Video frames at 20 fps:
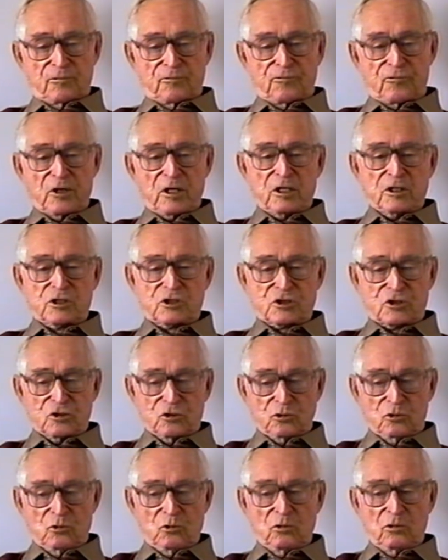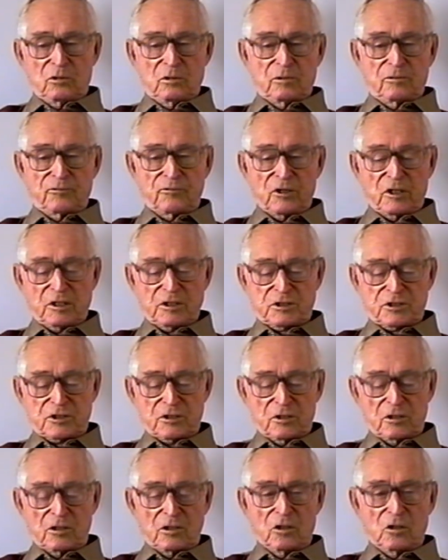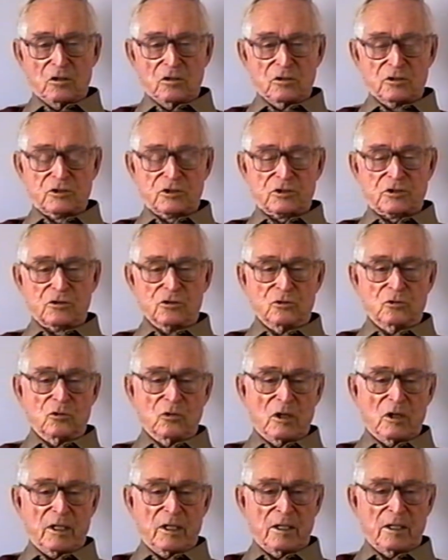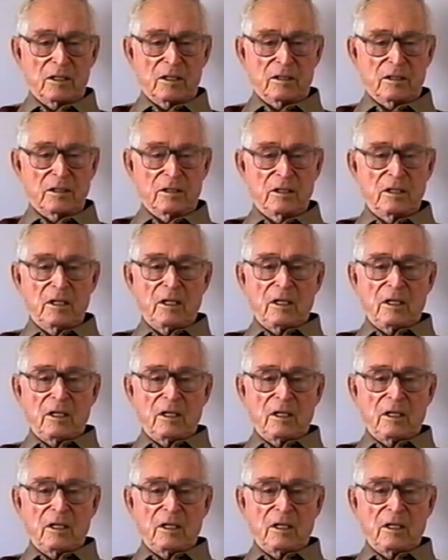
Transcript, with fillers: finished school, finished the little school there. And